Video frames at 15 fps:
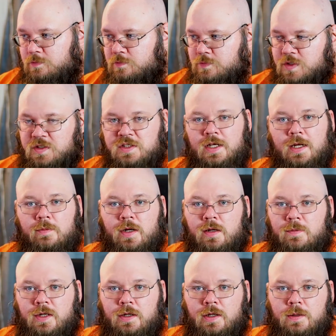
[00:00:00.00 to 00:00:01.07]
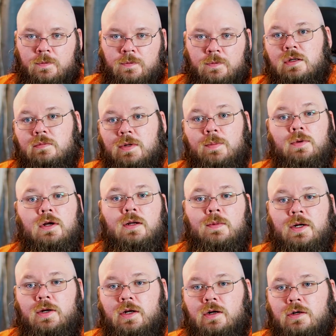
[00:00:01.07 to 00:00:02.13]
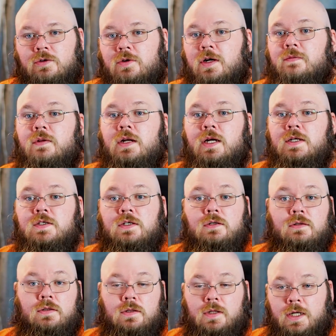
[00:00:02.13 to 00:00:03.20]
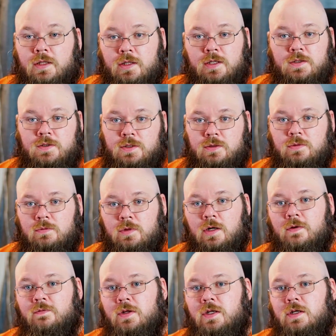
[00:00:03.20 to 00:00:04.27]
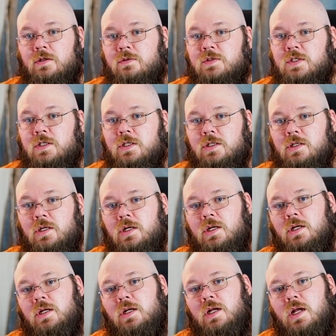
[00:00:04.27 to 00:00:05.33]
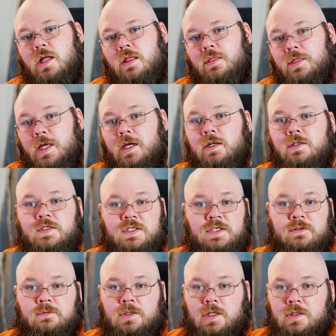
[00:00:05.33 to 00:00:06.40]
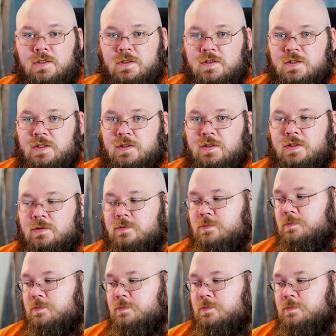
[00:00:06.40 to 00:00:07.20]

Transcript: just time out of my day. My primary hard drive that has all like these raw videos on, that sees redundancies.